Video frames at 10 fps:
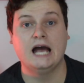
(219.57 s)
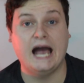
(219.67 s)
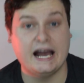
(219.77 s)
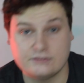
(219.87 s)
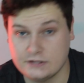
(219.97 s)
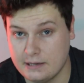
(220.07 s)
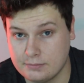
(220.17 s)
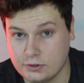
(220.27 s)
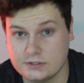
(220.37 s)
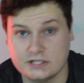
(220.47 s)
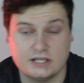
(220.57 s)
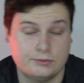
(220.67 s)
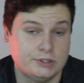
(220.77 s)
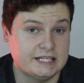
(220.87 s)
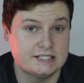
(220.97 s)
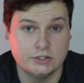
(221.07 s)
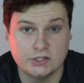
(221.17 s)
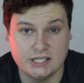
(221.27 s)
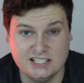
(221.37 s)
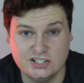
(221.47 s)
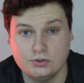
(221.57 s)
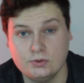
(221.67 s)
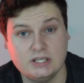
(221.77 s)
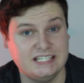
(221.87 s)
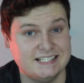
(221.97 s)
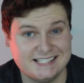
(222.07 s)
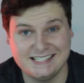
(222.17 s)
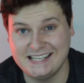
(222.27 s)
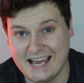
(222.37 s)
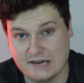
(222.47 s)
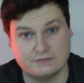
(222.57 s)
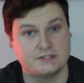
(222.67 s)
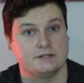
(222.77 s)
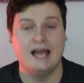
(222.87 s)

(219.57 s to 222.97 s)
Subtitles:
After that process, I would like to look into ETFs.